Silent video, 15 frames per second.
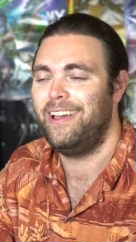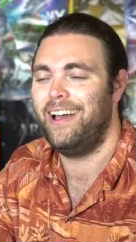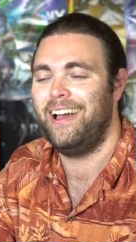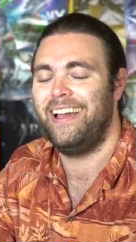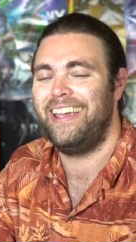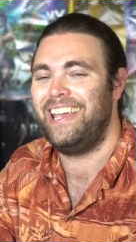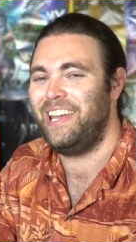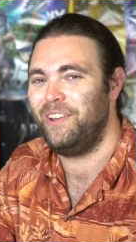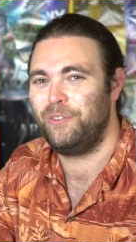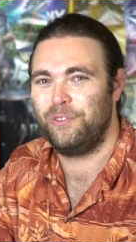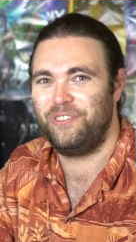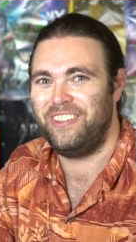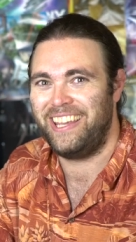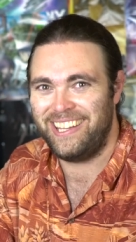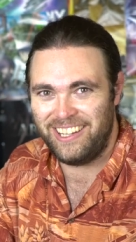uh,
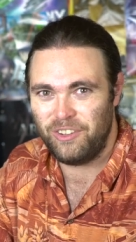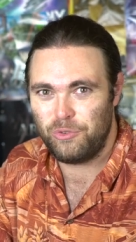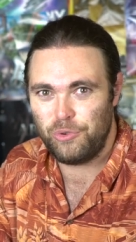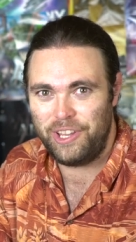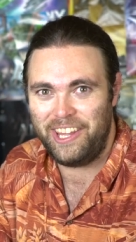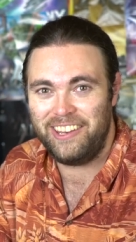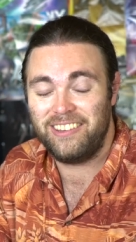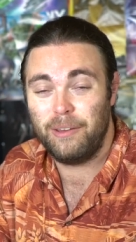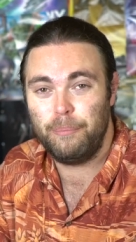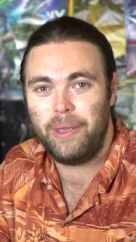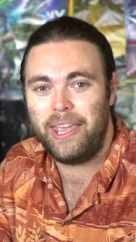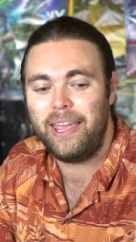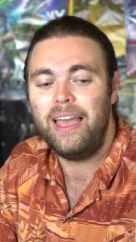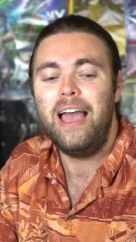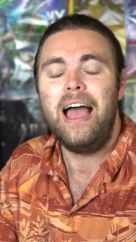interesting and intriguing to
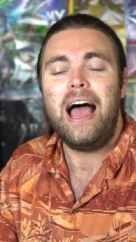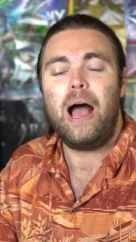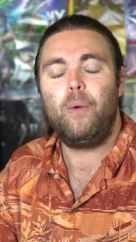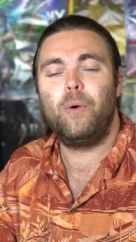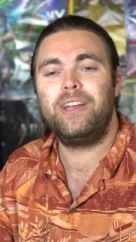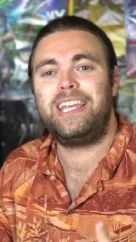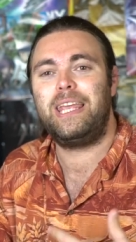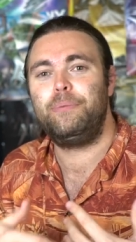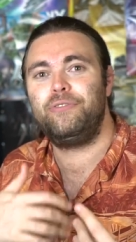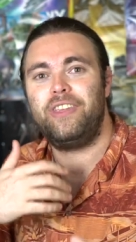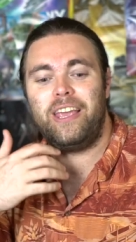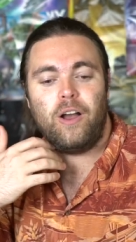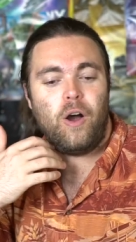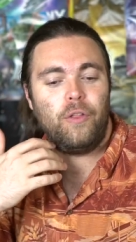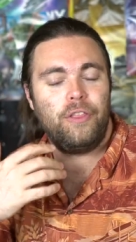me. I want to keep
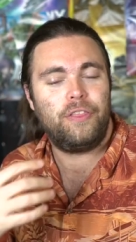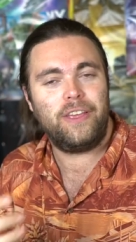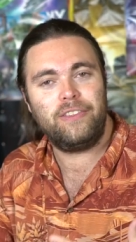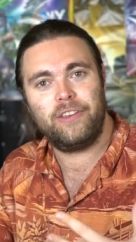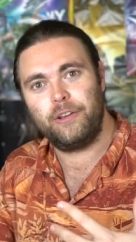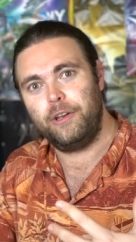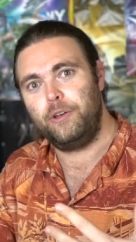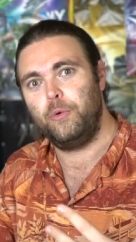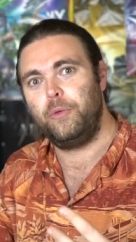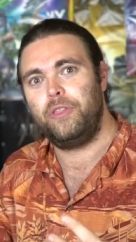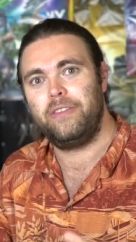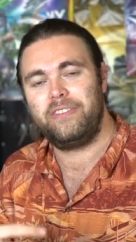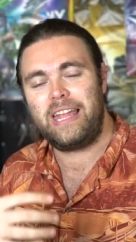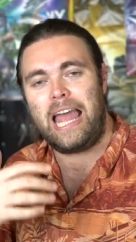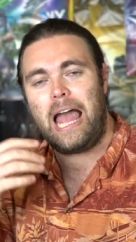seeing all the things they're going to do with
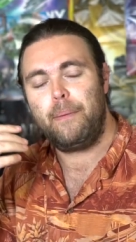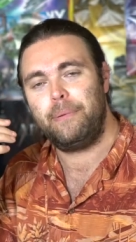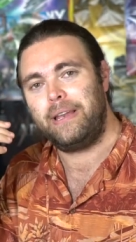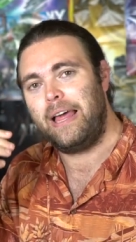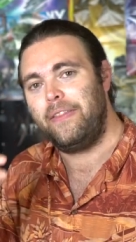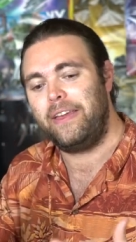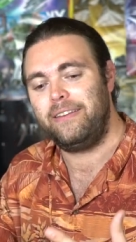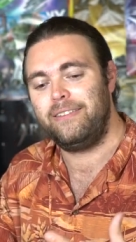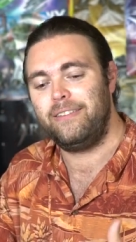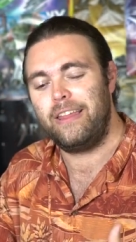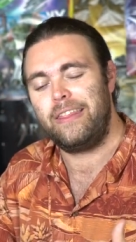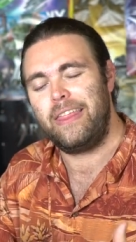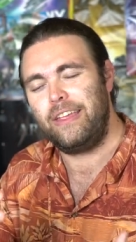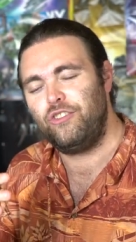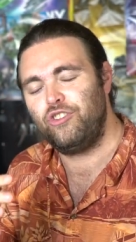this app and how they
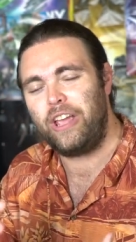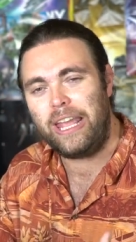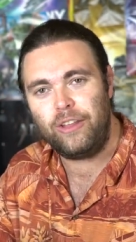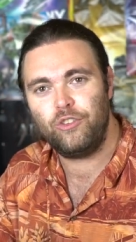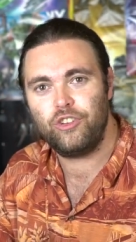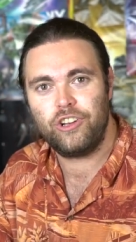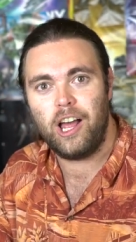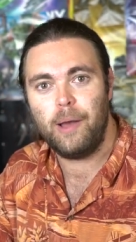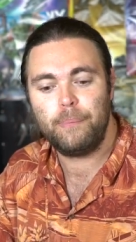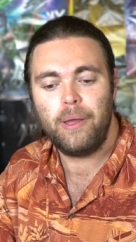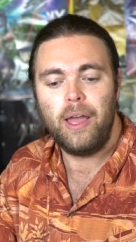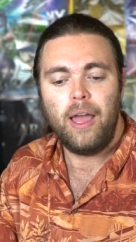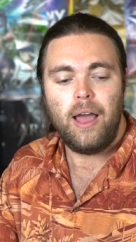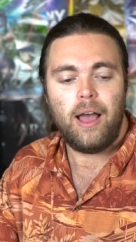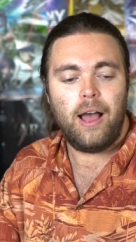they change it up.
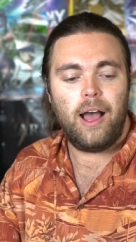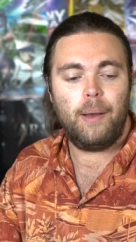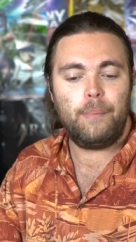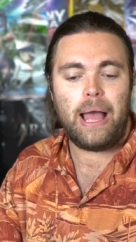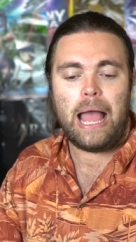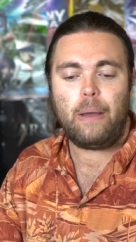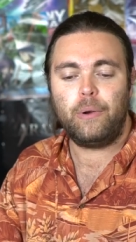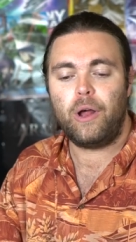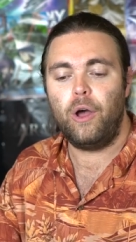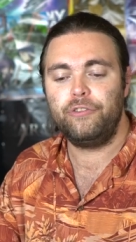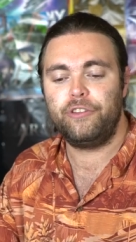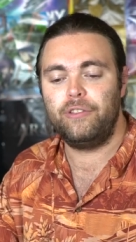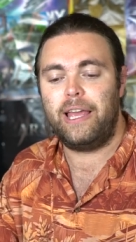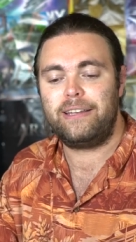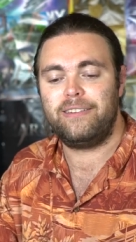Um, I would
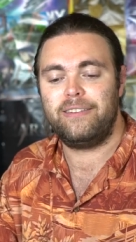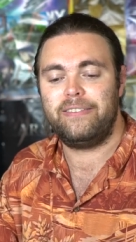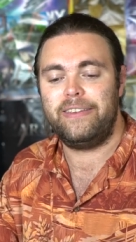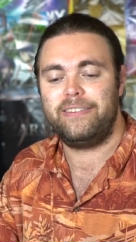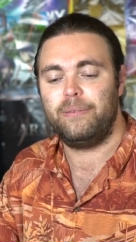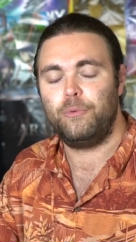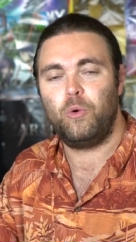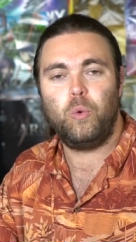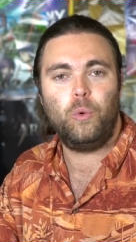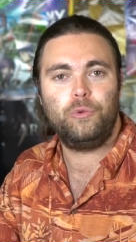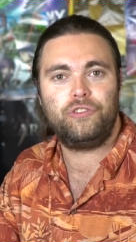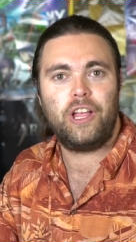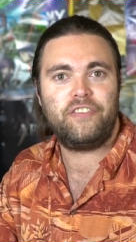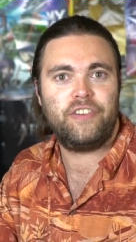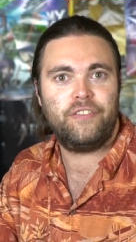also like to see some cool
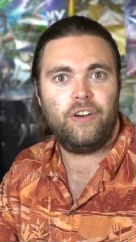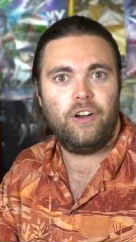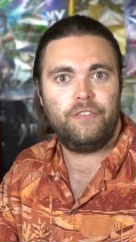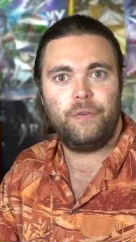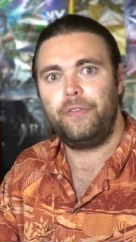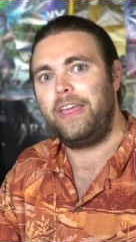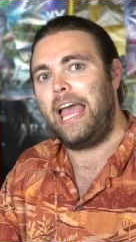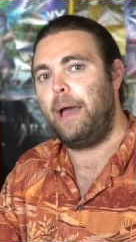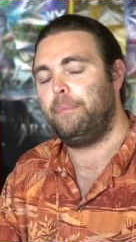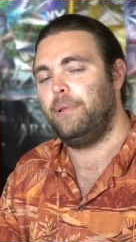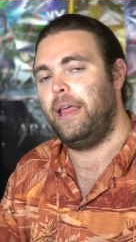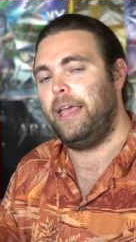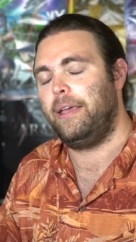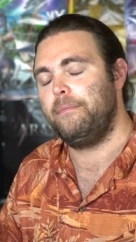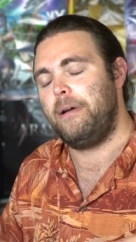stuff involved with the app.
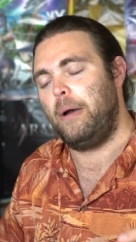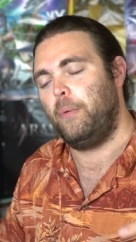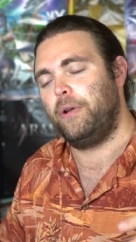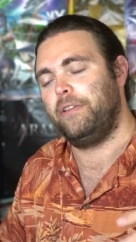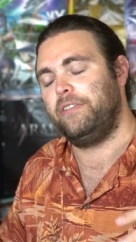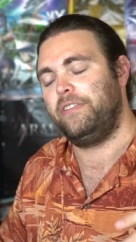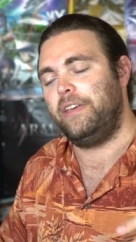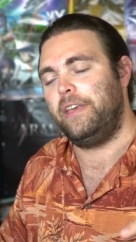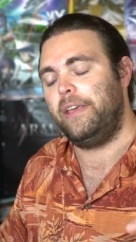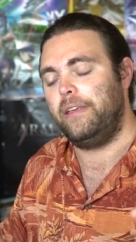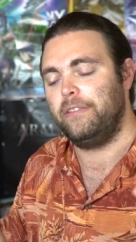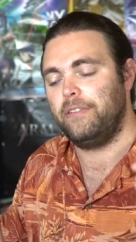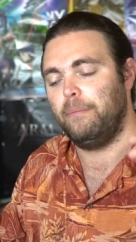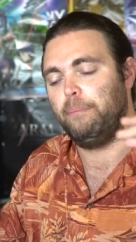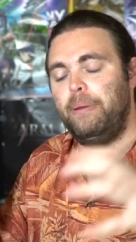Like I want to see
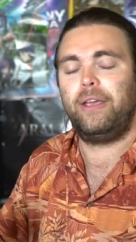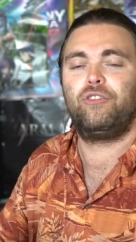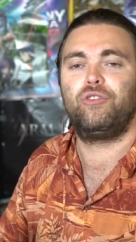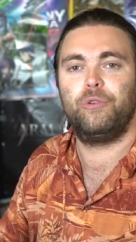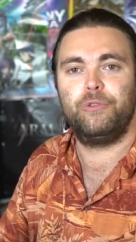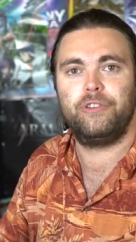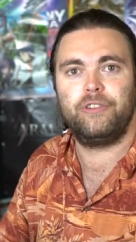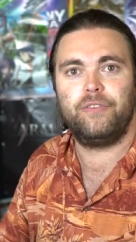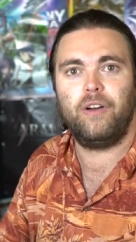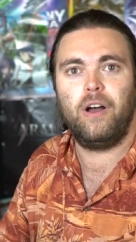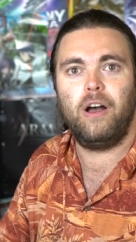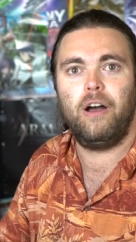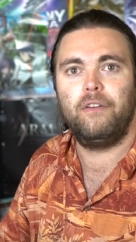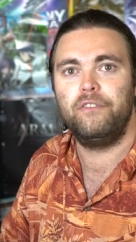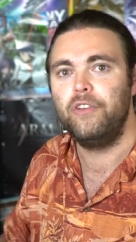some pictures
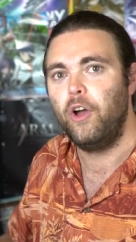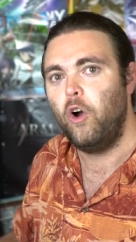involved,